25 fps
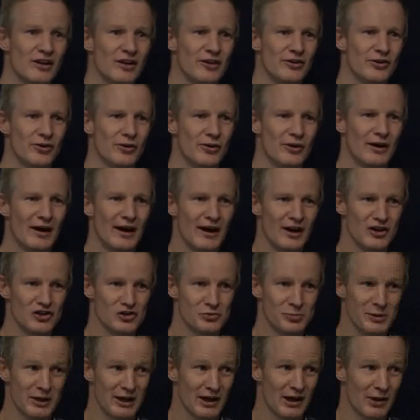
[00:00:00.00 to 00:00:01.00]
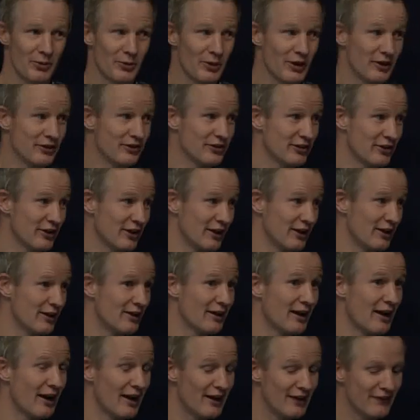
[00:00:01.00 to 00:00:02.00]
in your HbA1c,
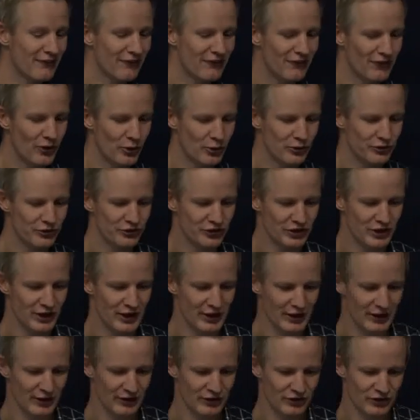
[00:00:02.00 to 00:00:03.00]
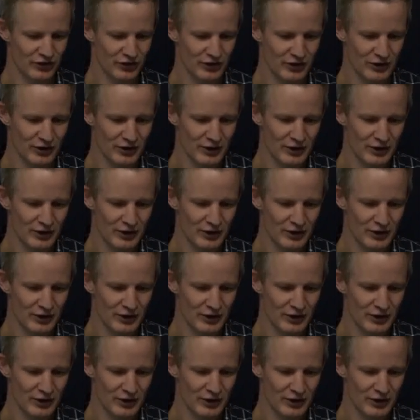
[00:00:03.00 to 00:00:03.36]
a false change.